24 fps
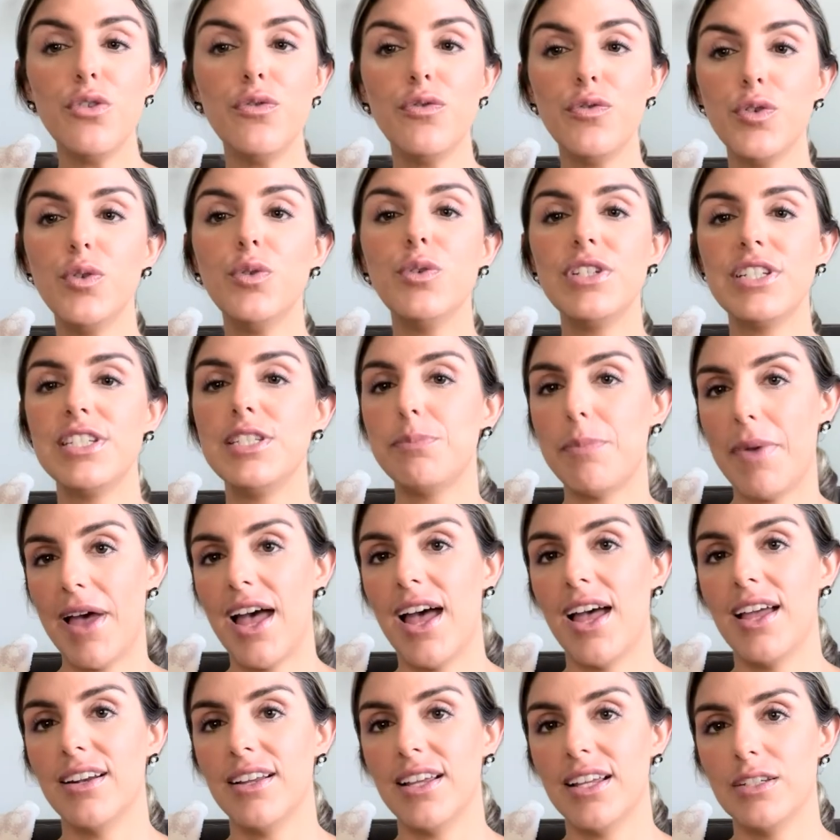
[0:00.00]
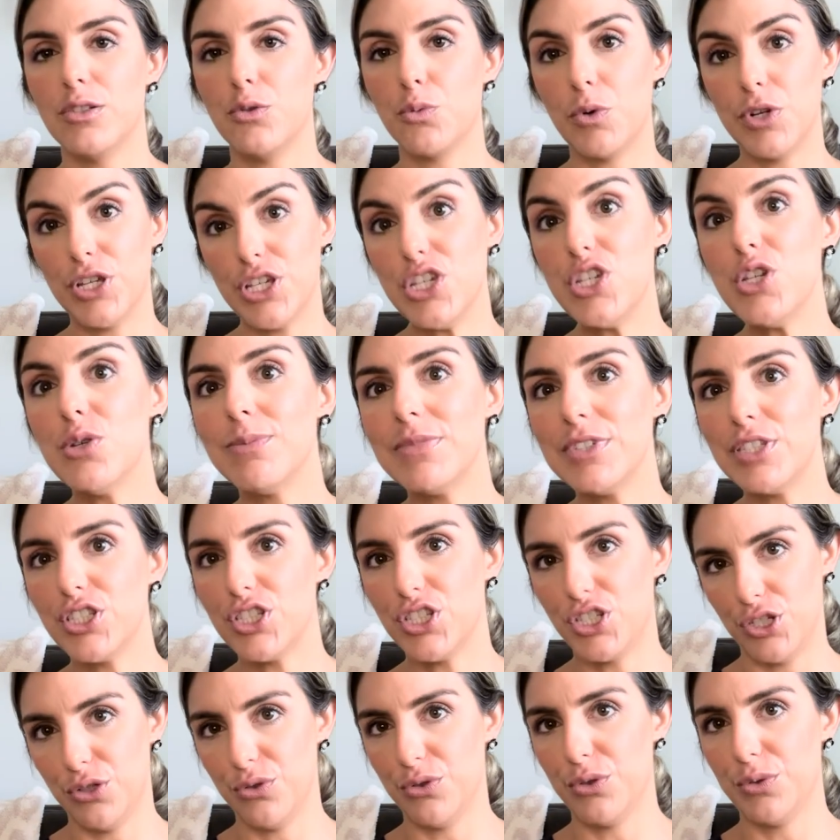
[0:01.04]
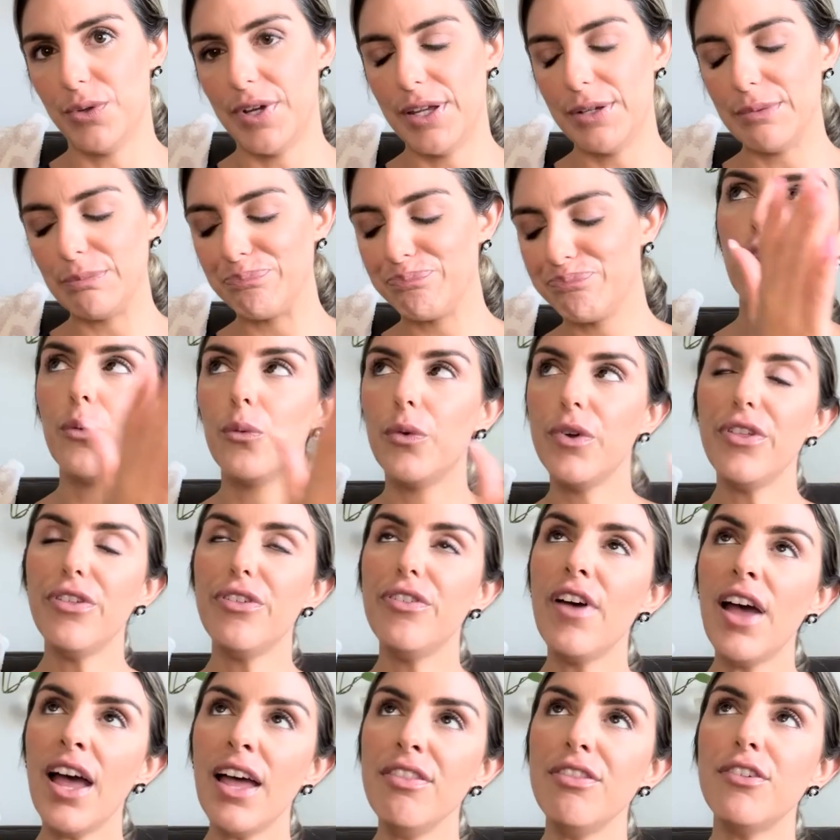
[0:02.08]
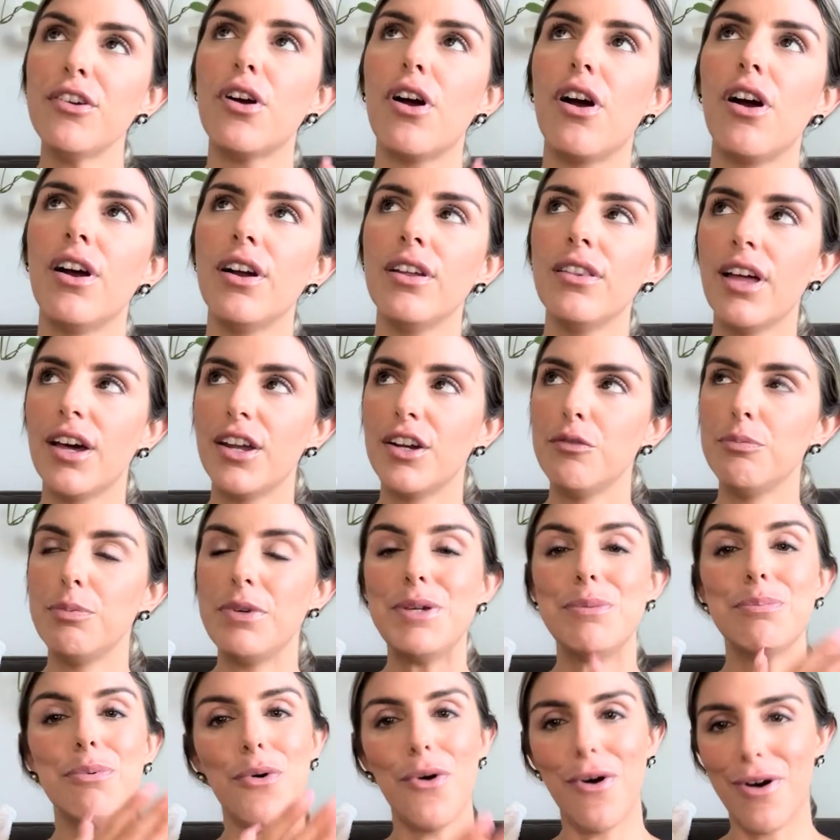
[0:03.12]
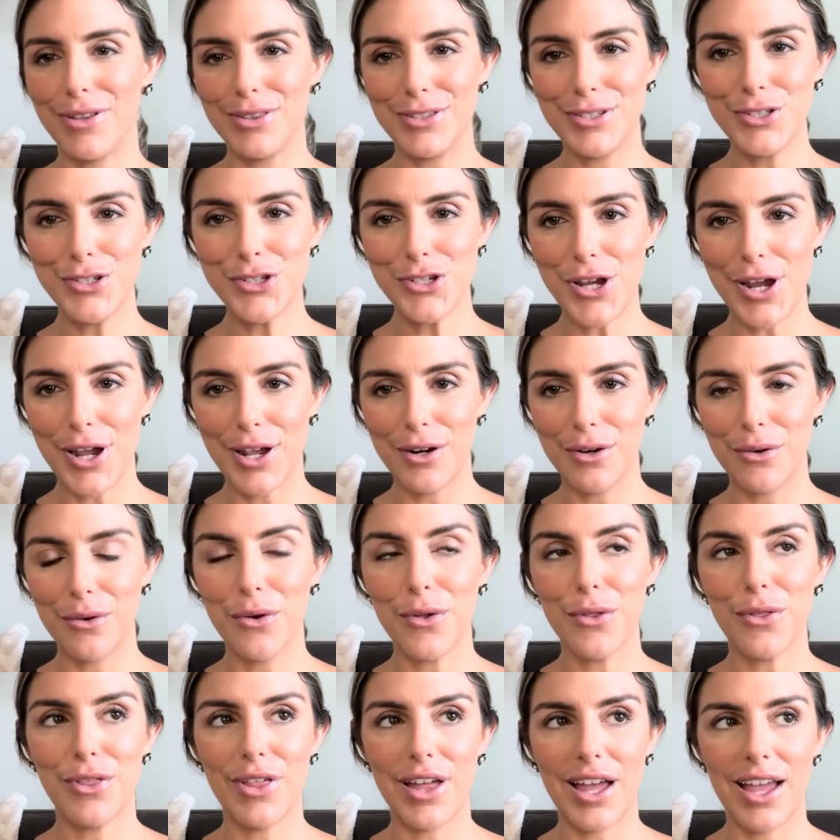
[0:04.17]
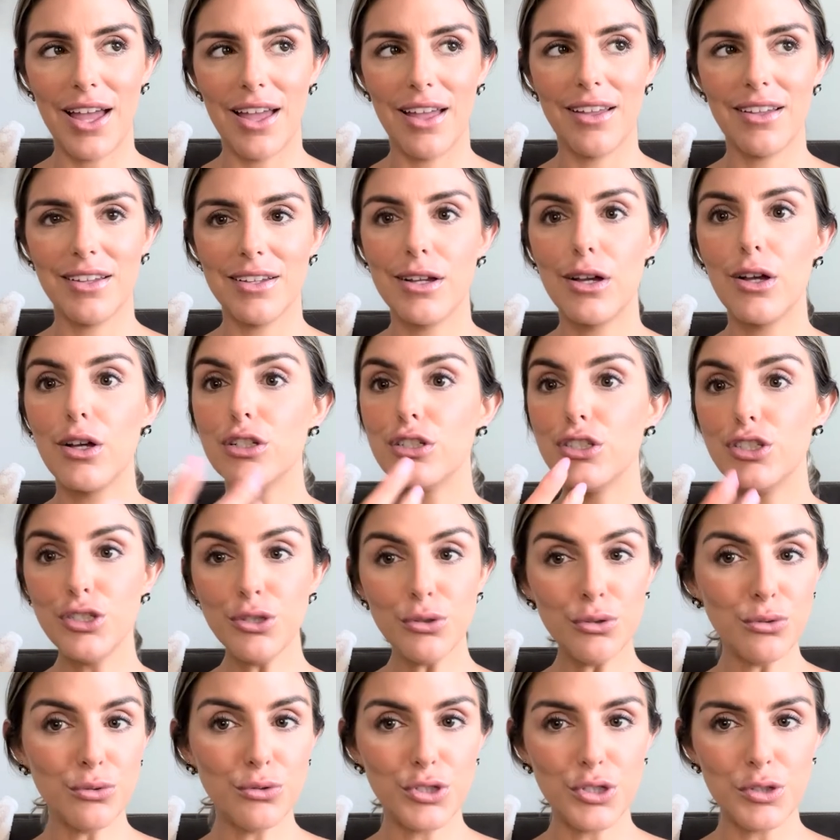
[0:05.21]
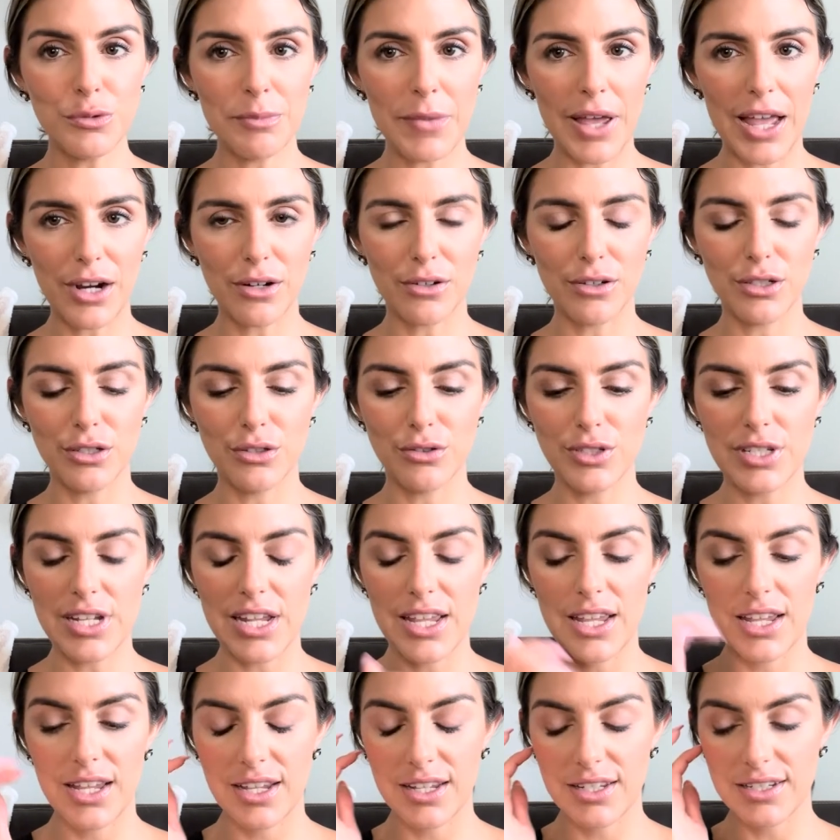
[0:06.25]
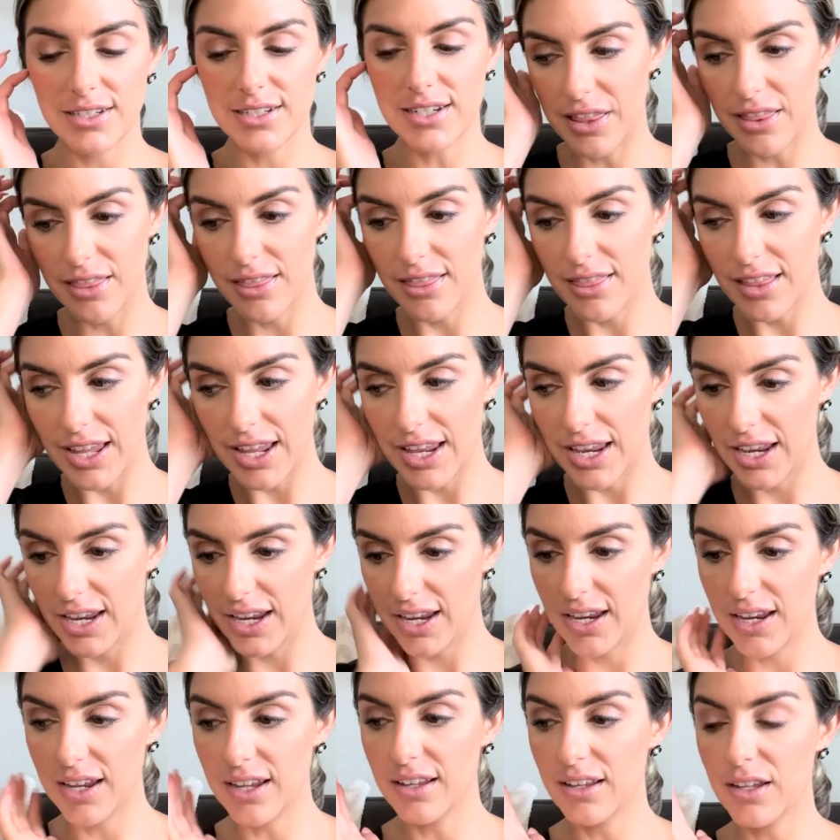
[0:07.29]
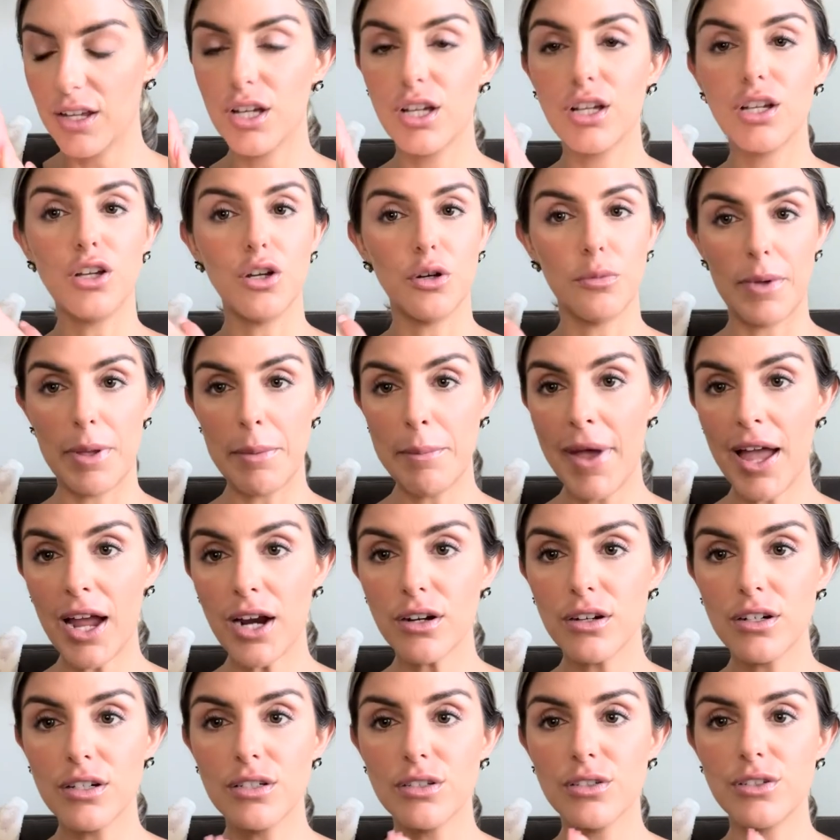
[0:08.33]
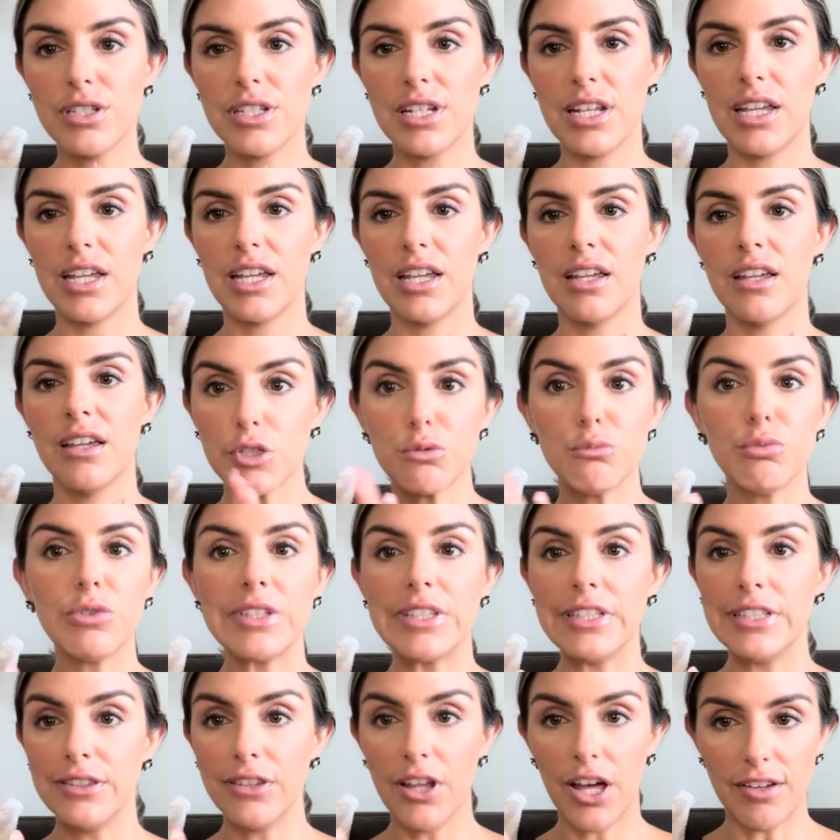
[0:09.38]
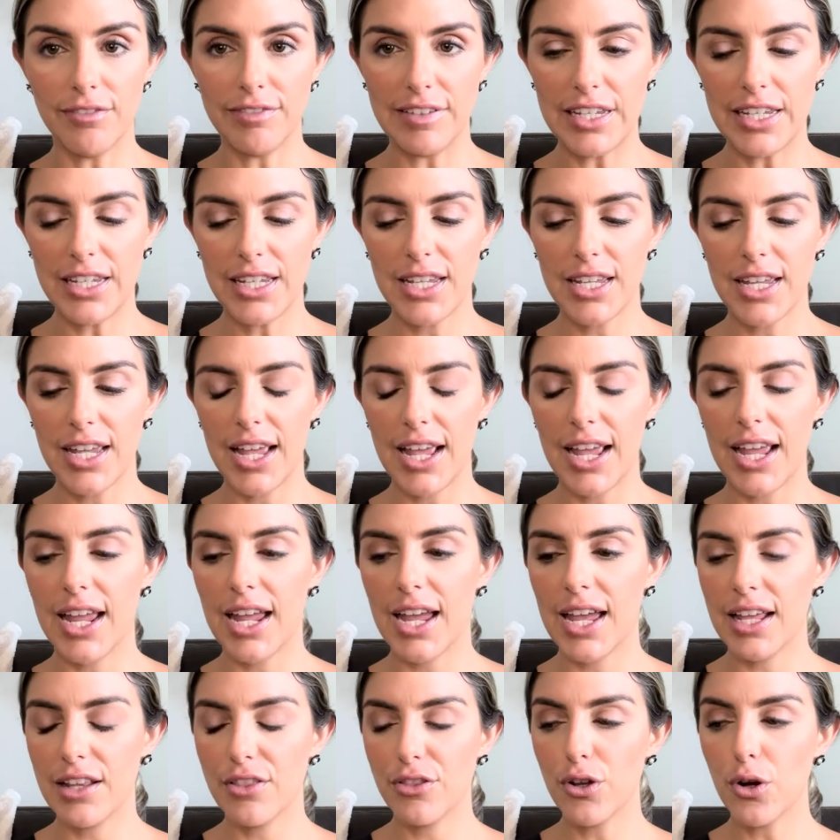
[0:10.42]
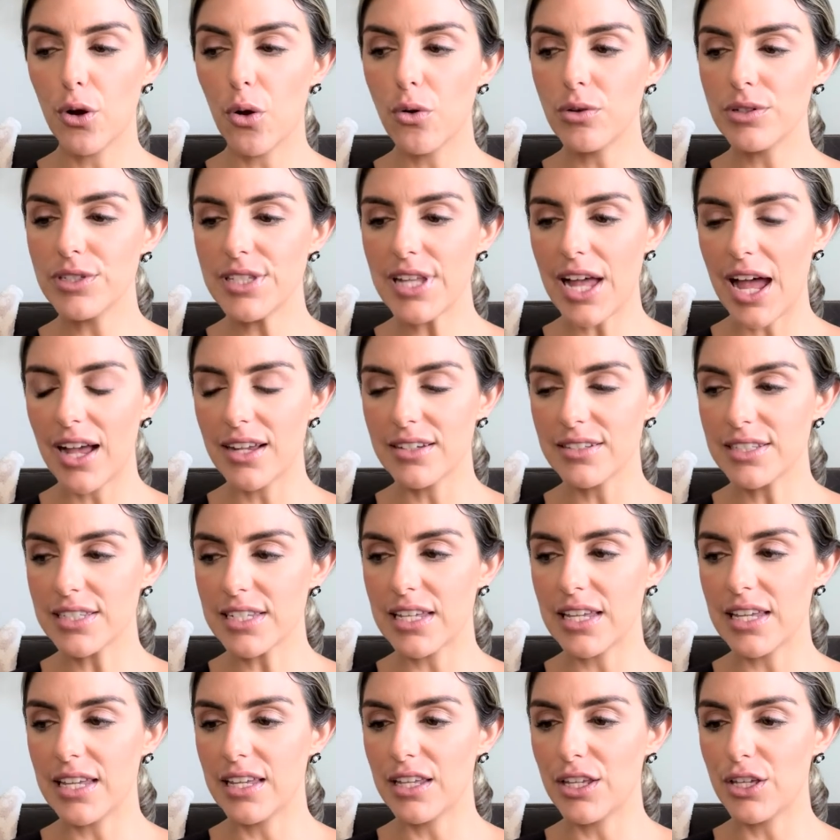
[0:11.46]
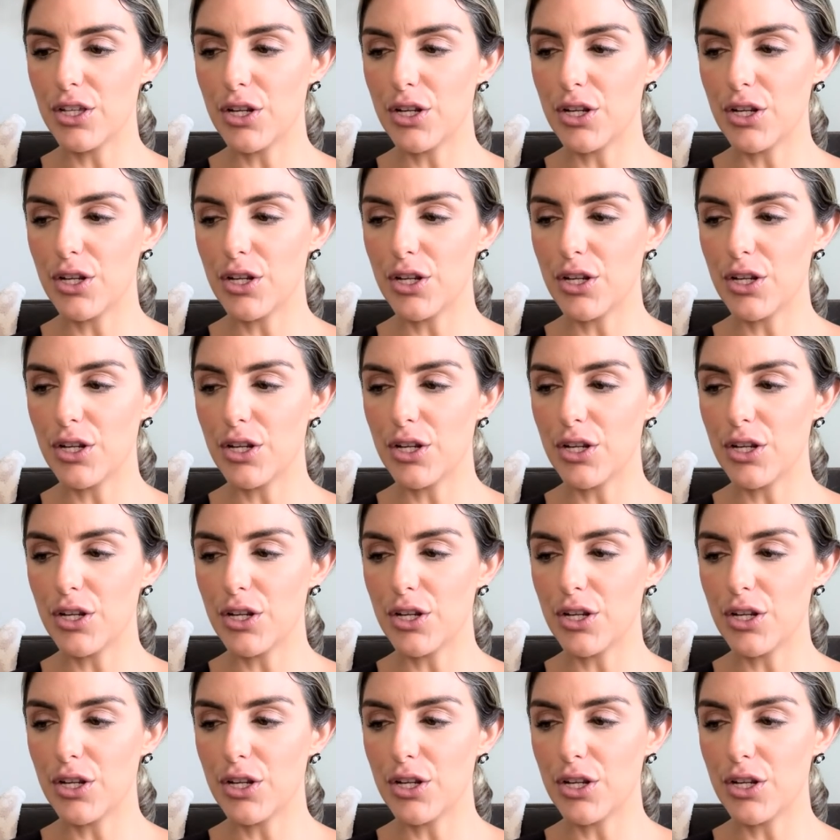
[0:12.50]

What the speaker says: food is bad. It's what humans do to it. With that, there are a lot of people on this channel that do macros and they go by macros. They really love it. And they're always asking, you